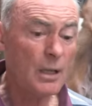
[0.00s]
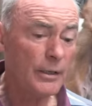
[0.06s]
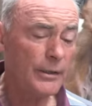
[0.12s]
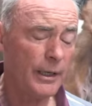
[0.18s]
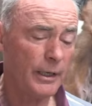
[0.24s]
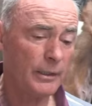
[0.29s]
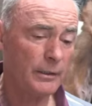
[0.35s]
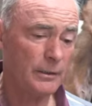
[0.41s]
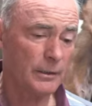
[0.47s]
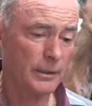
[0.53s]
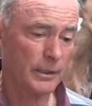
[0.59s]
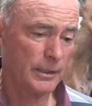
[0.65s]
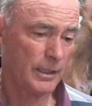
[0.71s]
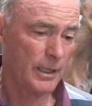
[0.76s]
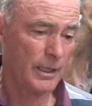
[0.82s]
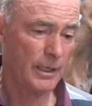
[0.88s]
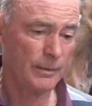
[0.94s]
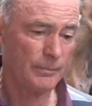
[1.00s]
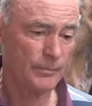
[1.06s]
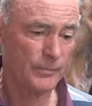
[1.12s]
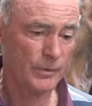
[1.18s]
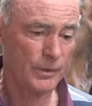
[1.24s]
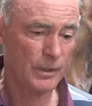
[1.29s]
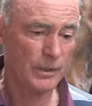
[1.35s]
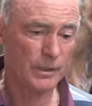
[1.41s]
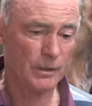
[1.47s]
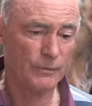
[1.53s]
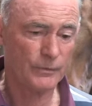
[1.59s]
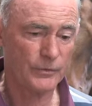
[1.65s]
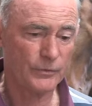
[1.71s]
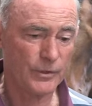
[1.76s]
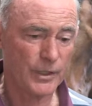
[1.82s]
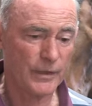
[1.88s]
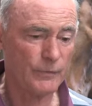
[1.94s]
No, look,
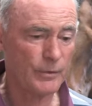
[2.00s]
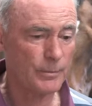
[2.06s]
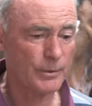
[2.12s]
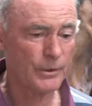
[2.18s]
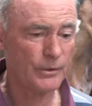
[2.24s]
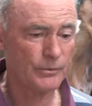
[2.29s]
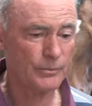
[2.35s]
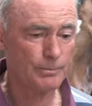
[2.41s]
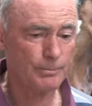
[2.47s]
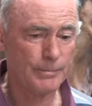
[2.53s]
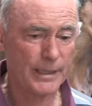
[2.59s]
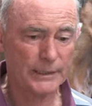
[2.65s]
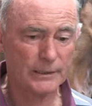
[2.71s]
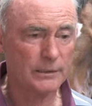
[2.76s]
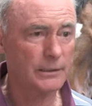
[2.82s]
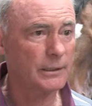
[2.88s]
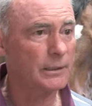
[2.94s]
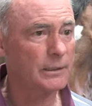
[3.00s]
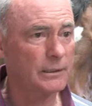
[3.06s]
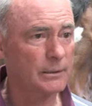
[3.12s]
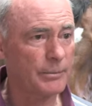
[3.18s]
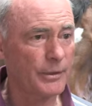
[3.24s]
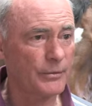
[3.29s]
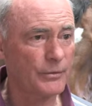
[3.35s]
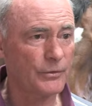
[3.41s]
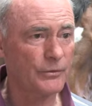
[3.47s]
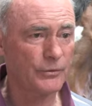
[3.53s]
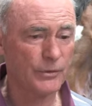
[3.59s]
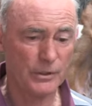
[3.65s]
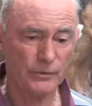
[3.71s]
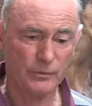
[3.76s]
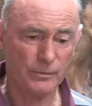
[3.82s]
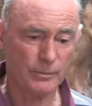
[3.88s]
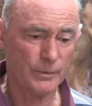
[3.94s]
obviously everybody's battled a little bit this
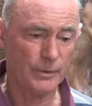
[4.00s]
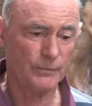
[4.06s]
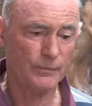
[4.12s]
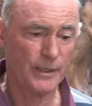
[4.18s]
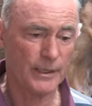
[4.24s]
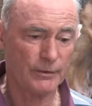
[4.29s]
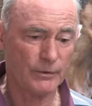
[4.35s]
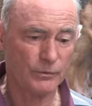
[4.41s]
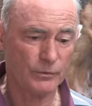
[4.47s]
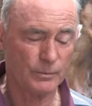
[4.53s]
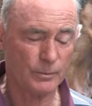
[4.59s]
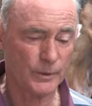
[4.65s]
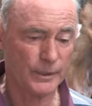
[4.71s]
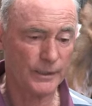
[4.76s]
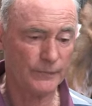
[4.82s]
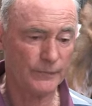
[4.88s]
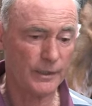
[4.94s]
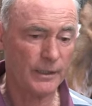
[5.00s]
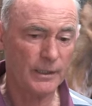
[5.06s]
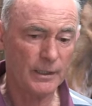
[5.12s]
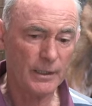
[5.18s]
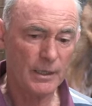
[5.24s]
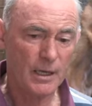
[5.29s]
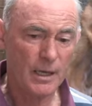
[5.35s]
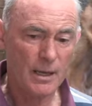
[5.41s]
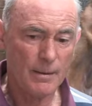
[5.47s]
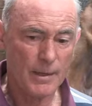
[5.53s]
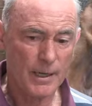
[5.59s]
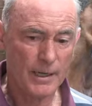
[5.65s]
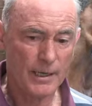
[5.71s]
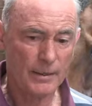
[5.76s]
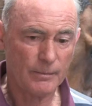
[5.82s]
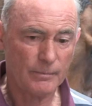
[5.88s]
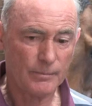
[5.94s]
season with virus and whatever.
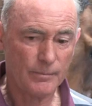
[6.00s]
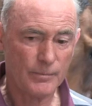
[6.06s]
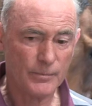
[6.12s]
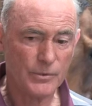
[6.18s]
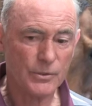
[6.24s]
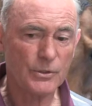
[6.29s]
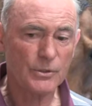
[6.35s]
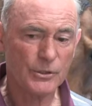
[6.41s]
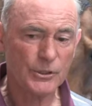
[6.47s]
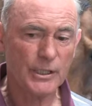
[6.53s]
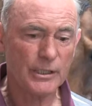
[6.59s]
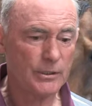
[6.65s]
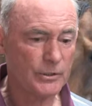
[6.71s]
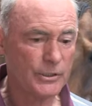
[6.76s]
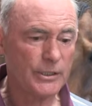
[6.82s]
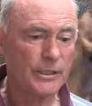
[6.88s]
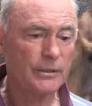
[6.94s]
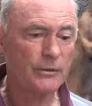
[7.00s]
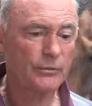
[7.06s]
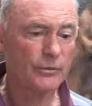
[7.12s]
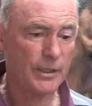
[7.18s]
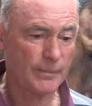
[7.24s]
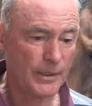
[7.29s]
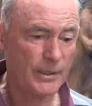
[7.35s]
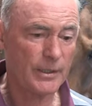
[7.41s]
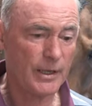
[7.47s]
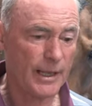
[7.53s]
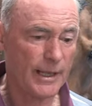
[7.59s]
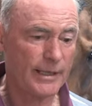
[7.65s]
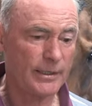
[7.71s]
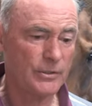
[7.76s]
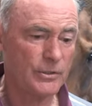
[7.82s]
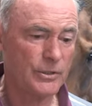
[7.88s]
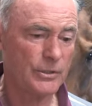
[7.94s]
She's coming to
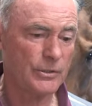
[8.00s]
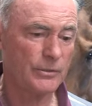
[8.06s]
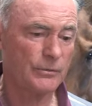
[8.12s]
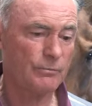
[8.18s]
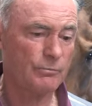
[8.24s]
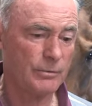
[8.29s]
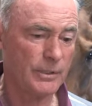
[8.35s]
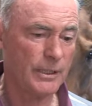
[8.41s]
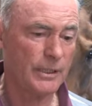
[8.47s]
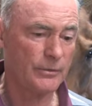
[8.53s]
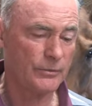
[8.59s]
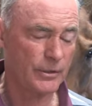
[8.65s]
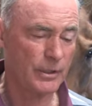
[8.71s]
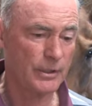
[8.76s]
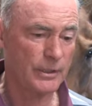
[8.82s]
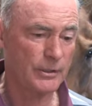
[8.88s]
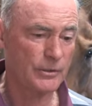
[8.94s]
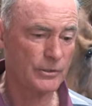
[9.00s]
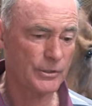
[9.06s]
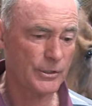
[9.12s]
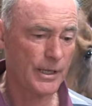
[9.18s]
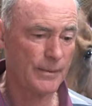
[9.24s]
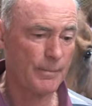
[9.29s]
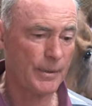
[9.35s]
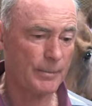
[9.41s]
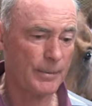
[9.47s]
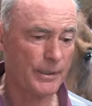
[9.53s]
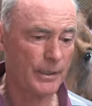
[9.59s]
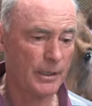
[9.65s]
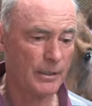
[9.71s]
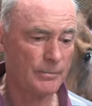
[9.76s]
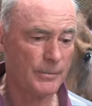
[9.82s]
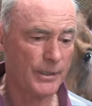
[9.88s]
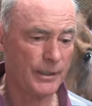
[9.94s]
hand. She's really starting to shape up at
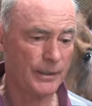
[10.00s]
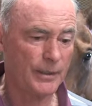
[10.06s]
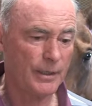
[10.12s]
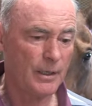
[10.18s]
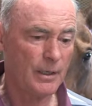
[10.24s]
home now.